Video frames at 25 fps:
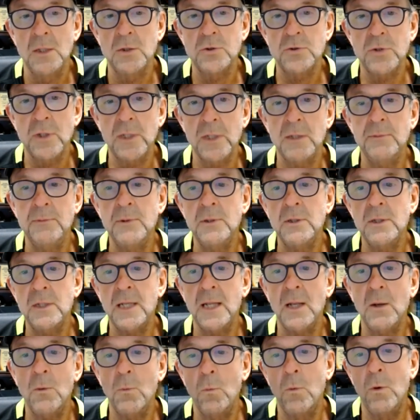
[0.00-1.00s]
try to
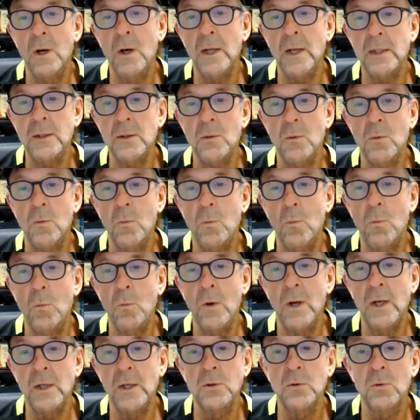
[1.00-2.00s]
communicate what
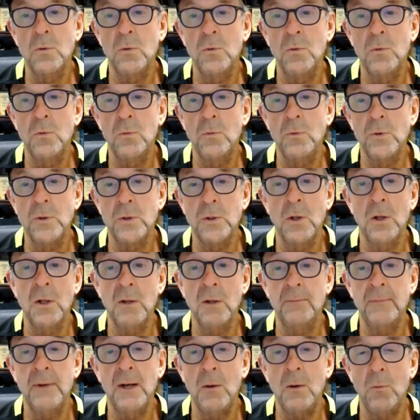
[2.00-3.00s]
Wendell was
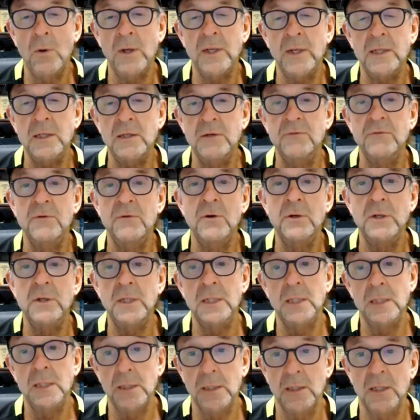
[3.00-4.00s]
all about, what he devoted
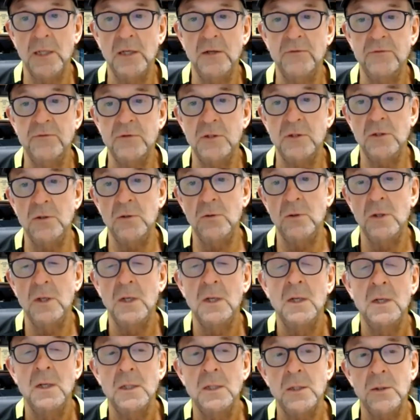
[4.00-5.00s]
his life to.
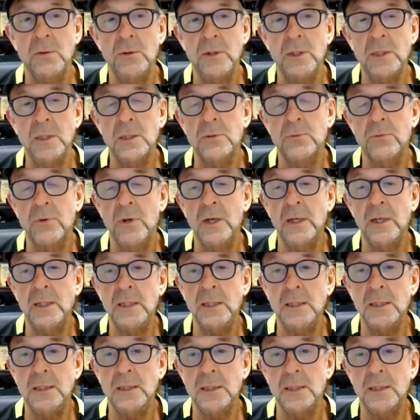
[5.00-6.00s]
So in his
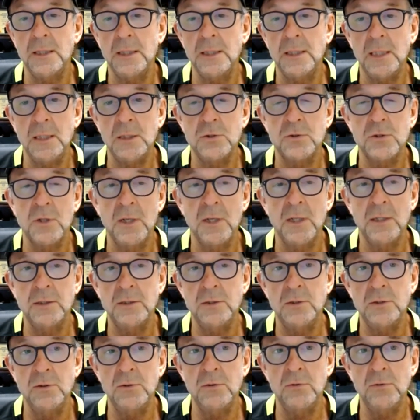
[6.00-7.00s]
writings, he
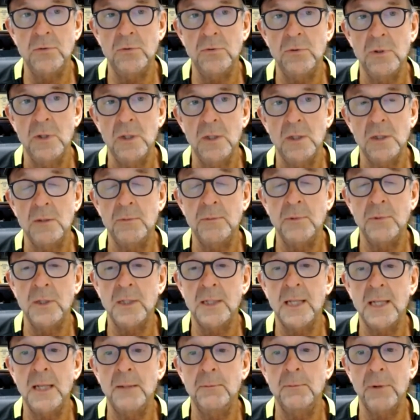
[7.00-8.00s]
tried to
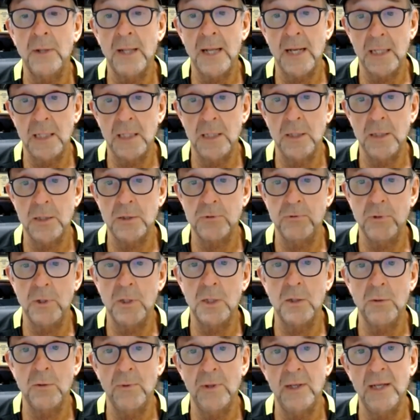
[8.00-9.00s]
communicate Black history.
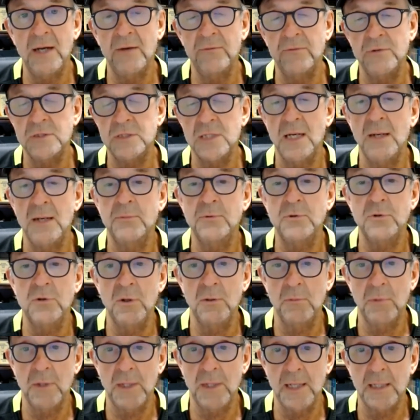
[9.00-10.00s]
So we have a chapter
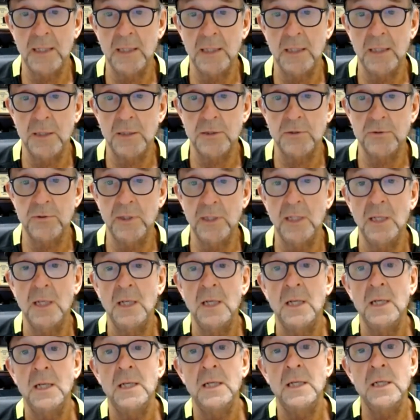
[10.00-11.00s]
on Black history.
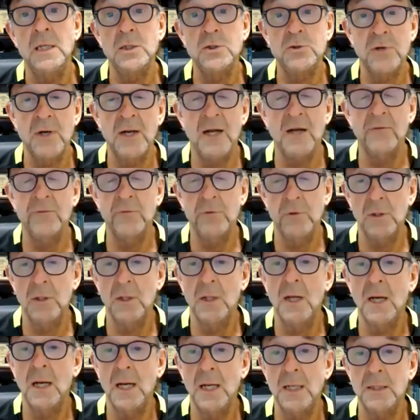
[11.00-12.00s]
He traveled a
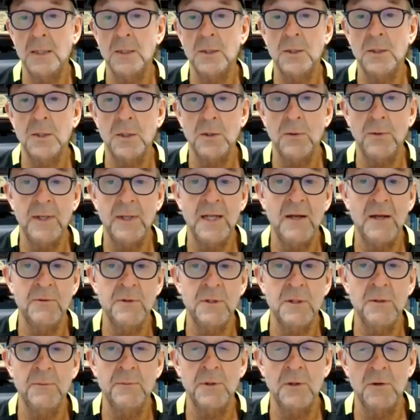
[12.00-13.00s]
lot, so we have
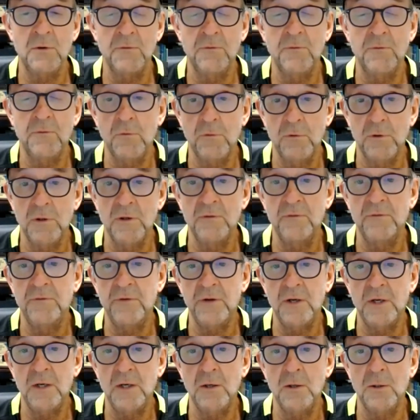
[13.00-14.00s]
something on foreign
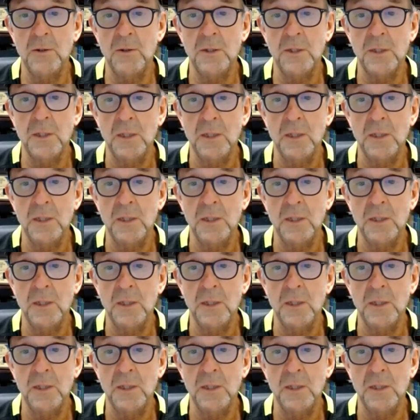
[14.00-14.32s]
affairs.